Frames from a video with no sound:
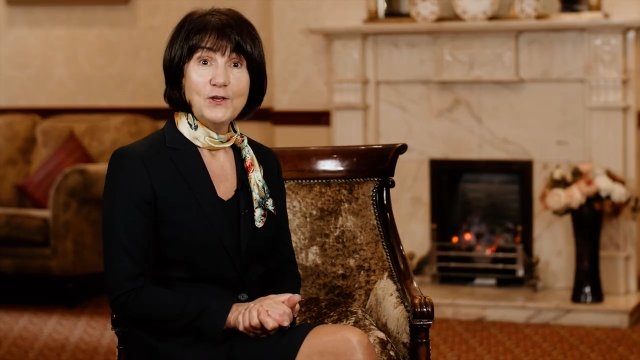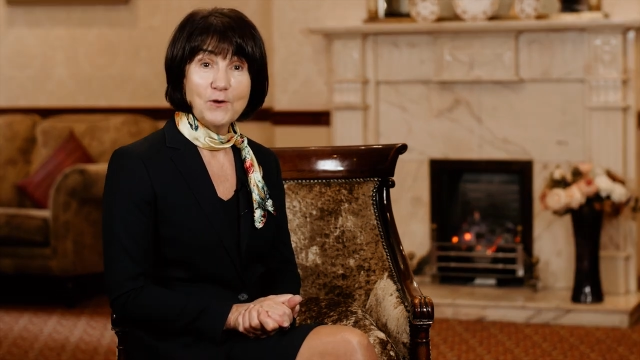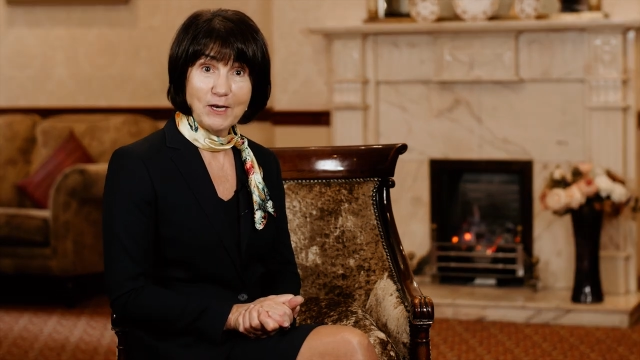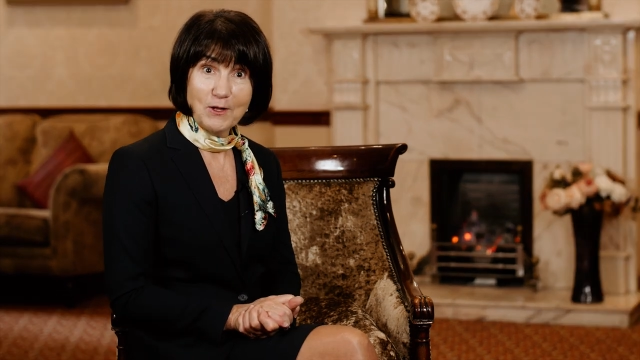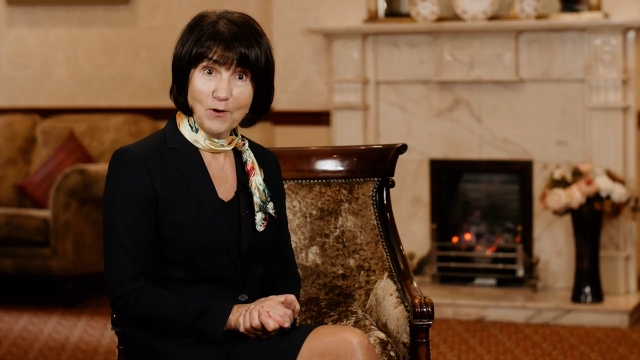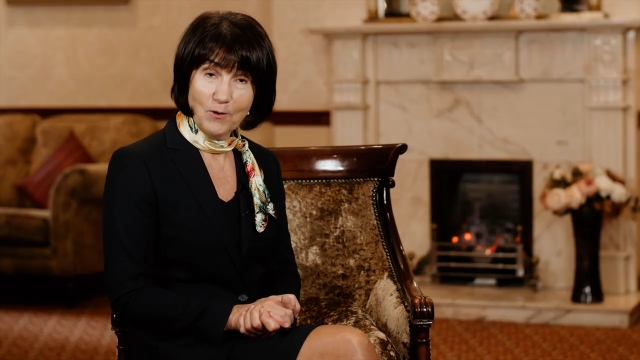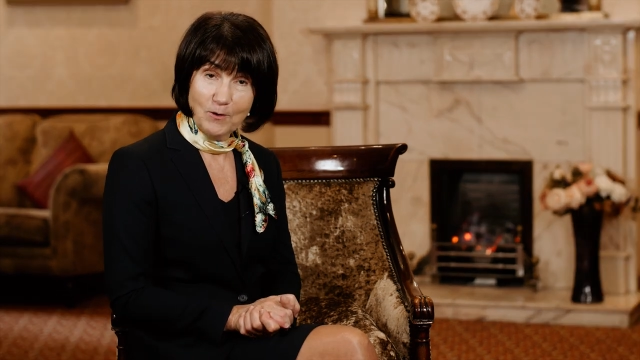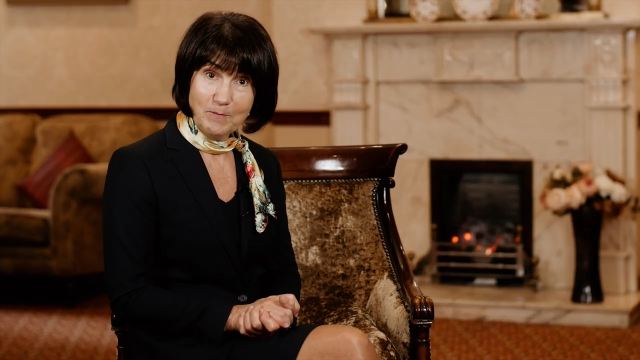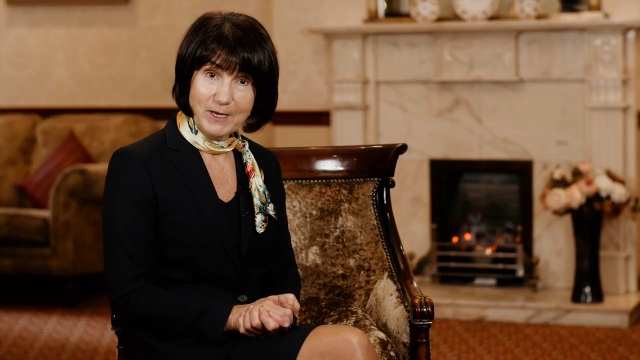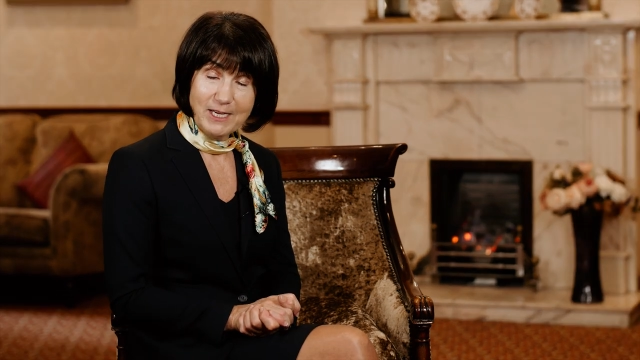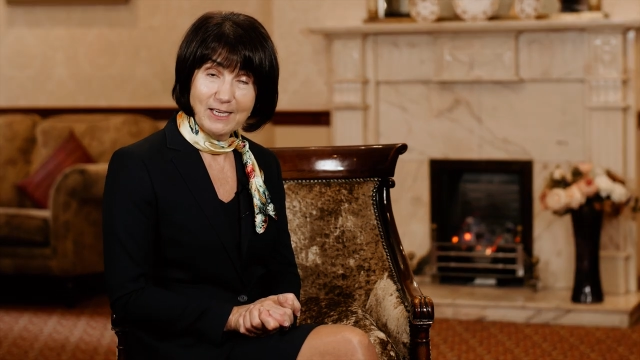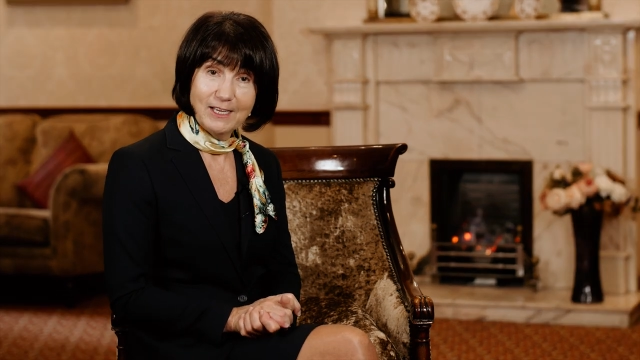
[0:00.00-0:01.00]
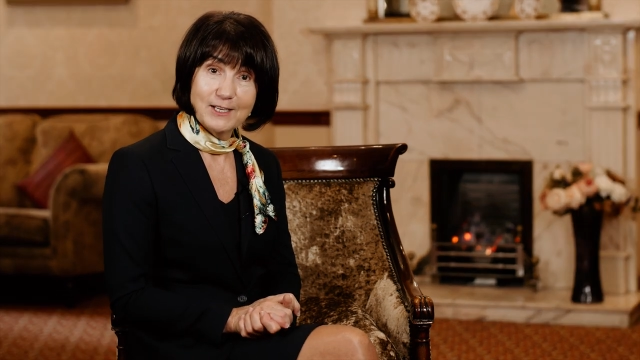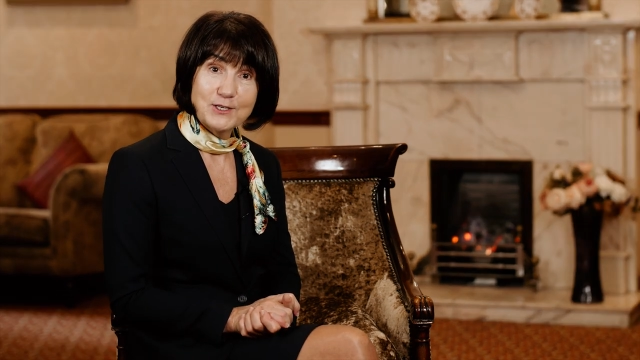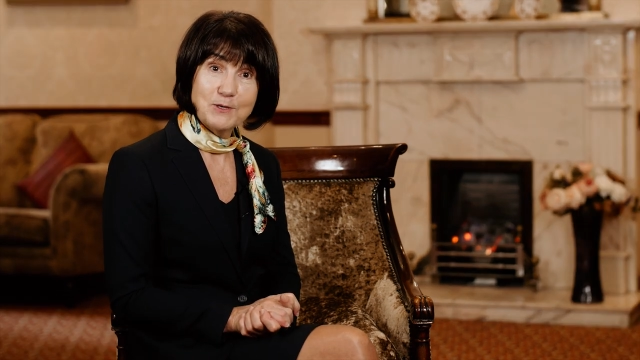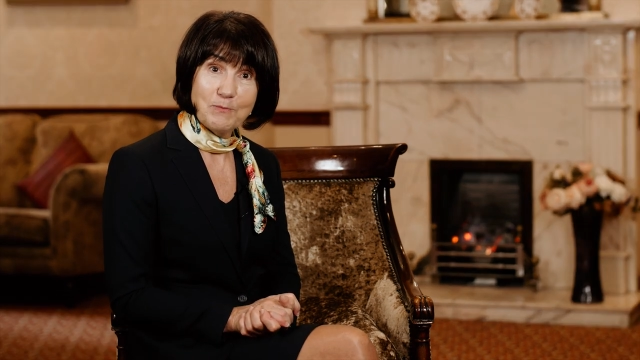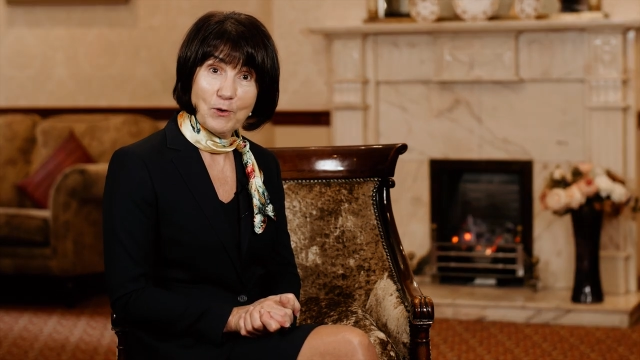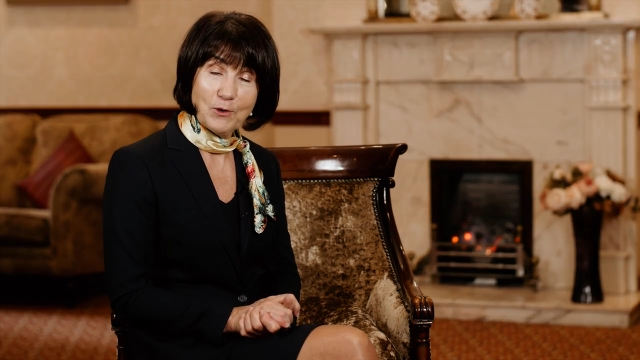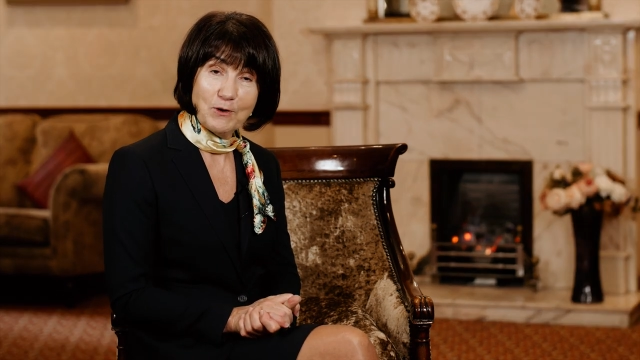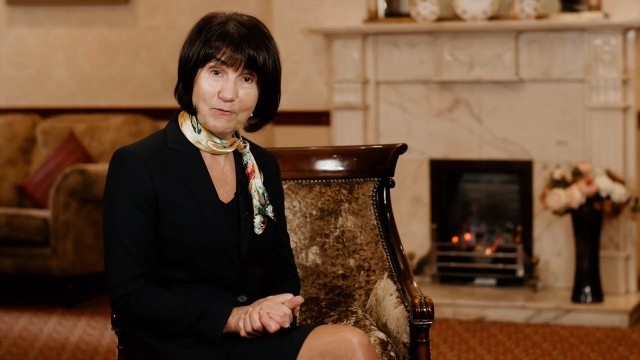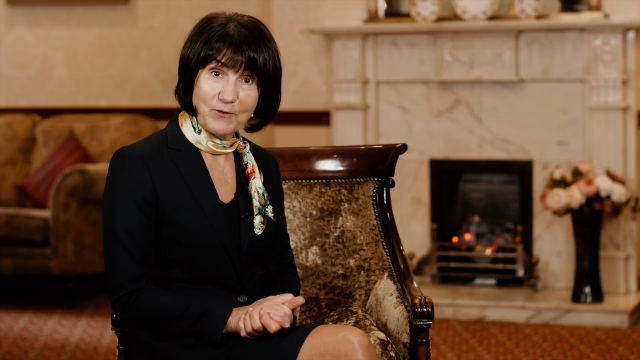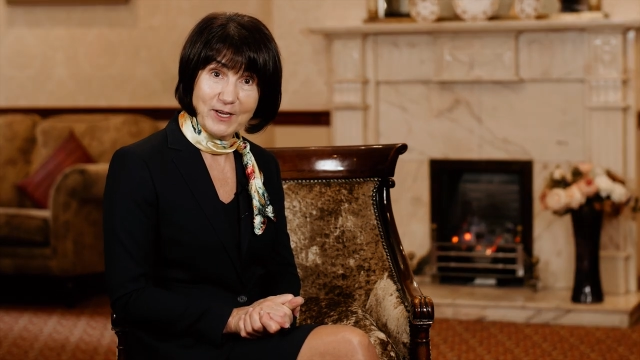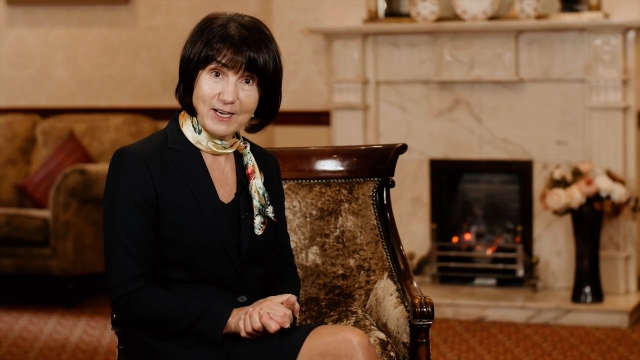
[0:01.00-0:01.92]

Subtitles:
You can call me to book your free